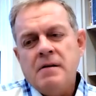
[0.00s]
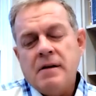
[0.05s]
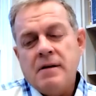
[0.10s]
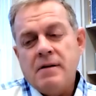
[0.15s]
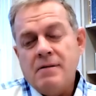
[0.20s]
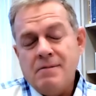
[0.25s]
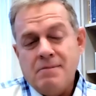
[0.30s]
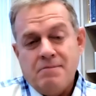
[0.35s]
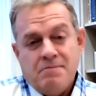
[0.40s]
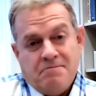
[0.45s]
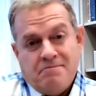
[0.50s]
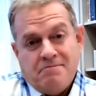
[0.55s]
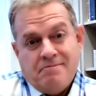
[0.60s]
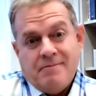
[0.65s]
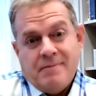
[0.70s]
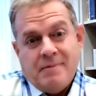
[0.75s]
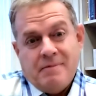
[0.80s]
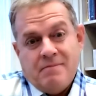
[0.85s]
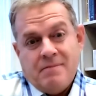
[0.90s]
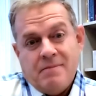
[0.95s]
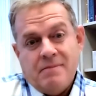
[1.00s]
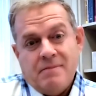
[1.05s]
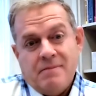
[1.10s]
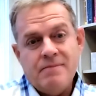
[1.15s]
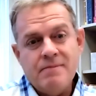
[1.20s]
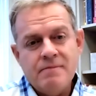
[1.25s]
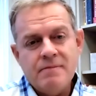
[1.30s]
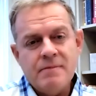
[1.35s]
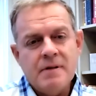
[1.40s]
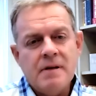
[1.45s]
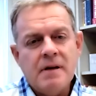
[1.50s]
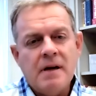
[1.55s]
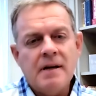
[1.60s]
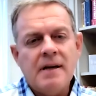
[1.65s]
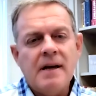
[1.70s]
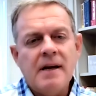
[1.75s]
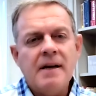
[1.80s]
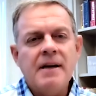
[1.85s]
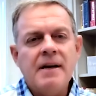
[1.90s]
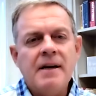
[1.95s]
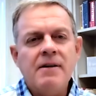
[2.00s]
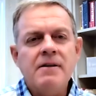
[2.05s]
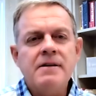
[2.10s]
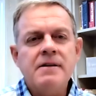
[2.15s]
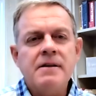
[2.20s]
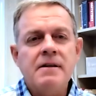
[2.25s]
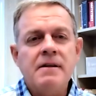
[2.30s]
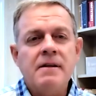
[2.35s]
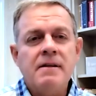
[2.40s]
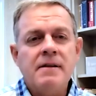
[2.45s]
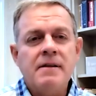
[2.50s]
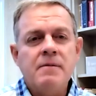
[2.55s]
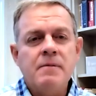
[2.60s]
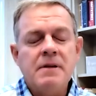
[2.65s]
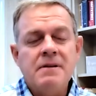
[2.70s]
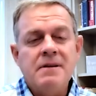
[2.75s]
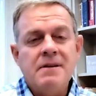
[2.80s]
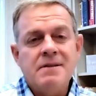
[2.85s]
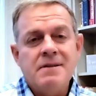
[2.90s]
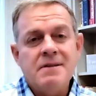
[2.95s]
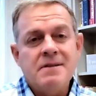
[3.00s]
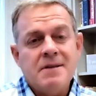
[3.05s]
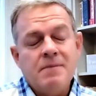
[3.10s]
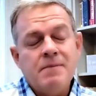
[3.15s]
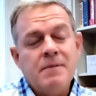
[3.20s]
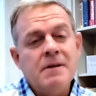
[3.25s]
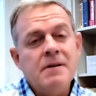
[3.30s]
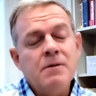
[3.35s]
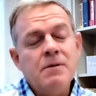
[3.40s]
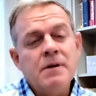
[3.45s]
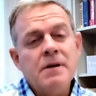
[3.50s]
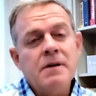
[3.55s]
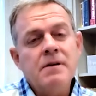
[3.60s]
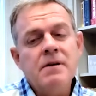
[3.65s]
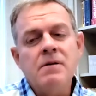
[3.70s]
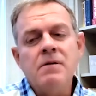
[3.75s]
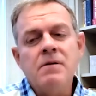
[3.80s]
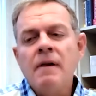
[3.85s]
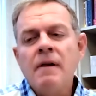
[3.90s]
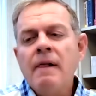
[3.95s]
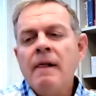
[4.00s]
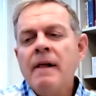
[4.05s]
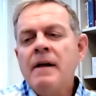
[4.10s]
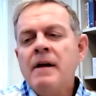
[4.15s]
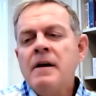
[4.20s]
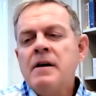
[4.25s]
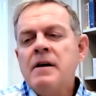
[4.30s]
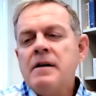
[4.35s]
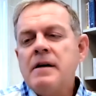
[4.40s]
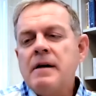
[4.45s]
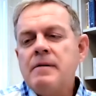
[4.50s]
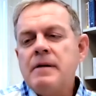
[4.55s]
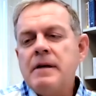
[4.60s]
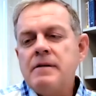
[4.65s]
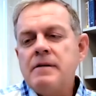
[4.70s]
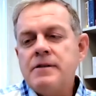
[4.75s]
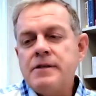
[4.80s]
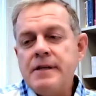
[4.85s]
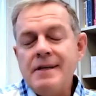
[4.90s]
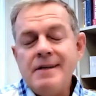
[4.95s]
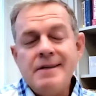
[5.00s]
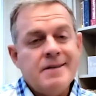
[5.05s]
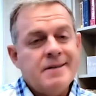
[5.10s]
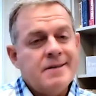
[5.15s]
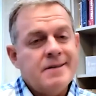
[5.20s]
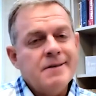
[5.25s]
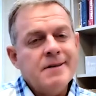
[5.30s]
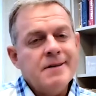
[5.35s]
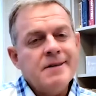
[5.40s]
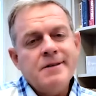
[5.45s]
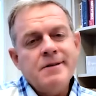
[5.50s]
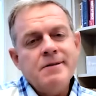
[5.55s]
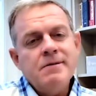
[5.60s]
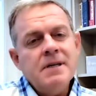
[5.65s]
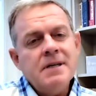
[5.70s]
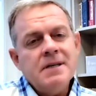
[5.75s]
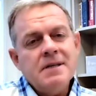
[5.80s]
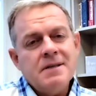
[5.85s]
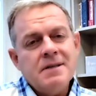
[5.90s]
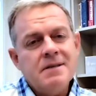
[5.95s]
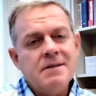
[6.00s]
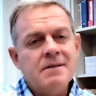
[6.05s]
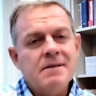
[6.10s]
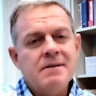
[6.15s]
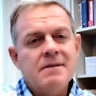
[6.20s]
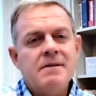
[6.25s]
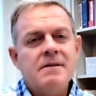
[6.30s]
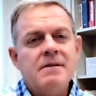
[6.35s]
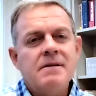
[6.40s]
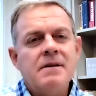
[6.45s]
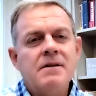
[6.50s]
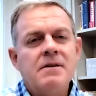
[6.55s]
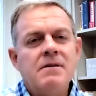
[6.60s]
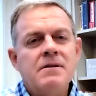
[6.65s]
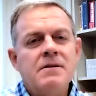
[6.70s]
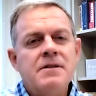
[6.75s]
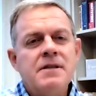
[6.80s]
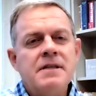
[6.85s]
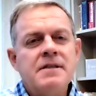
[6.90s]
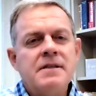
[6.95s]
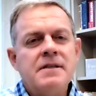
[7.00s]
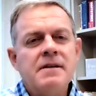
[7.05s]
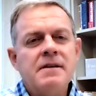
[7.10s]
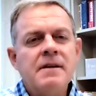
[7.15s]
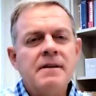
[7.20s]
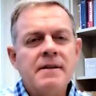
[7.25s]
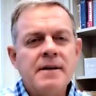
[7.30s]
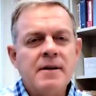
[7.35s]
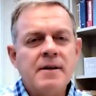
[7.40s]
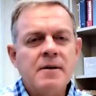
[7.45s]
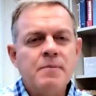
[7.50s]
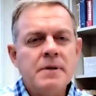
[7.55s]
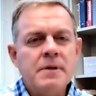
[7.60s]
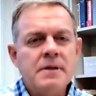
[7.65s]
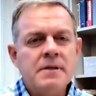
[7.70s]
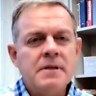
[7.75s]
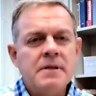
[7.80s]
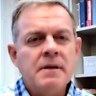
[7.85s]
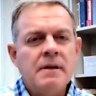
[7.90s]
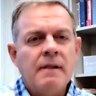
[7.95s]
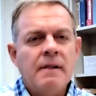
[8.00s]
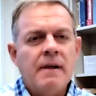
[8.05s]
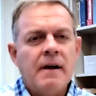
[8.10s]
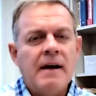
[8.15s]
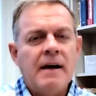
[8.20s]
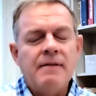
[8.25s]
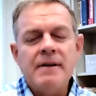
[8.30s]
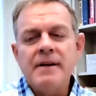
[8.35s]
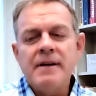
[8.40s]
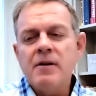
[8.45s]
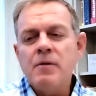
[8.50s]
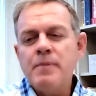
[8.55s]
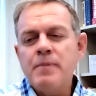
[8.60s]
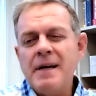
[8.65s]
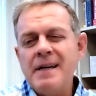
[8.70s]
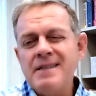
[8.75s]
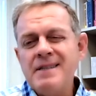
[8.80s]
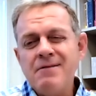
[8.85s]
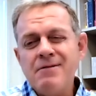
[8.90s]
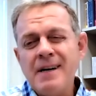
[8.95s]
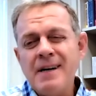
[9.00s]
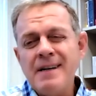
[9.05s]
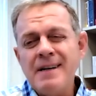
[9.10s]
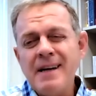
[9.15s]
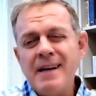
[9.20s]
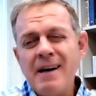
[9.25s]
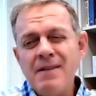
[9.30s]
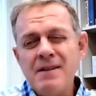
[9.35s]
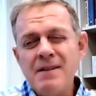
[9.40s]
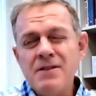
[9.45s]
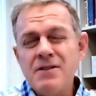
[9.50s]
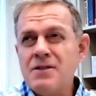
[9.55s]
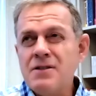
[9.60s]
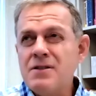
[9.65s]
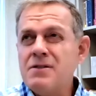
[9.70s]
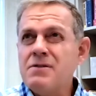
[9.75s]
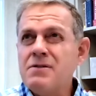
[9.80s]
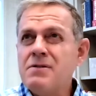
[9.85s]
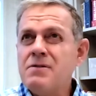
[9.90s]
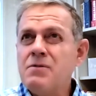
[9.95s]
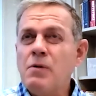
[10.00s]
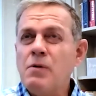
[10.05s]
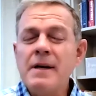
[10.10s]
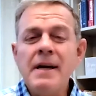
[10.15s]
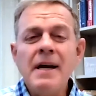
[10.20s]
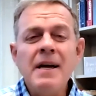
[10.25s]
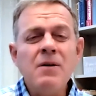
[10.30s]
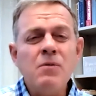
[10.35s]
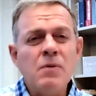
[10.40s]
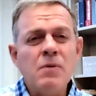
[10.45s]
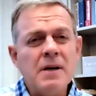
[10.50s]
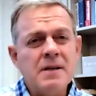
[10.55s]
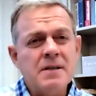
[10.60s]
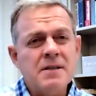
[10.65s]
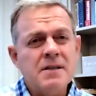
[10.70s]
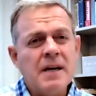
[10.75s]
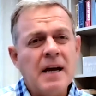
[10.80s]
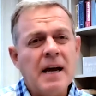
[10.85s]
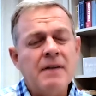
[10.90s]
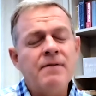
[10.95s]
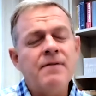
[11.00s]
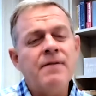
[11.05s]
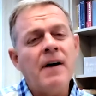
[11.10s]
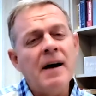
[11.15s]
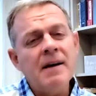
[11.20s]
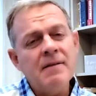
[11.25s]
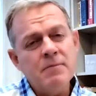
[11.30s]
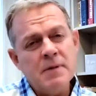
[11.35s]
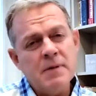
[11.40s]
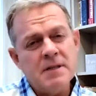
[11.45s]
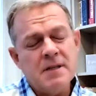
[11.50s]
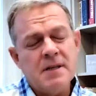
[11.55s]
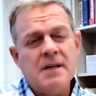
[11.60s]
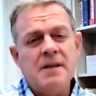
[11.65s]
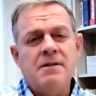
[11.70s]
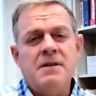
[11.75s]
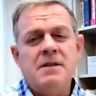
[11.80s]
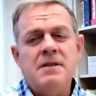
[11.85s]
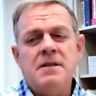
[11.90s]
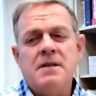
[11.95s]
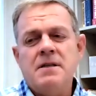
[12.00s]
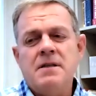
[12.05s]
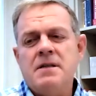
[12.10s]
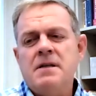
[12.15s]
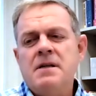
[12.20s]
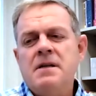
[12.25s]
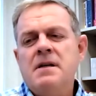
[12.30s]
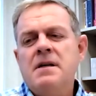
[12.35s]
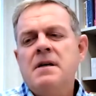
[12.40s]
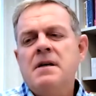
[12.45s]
You know, I can't guarantee anything, but this is something that we could do. She is 32 weeks. She's done the therapies. I have another patient right now that's 28 weeks. She had 5 miscarriages.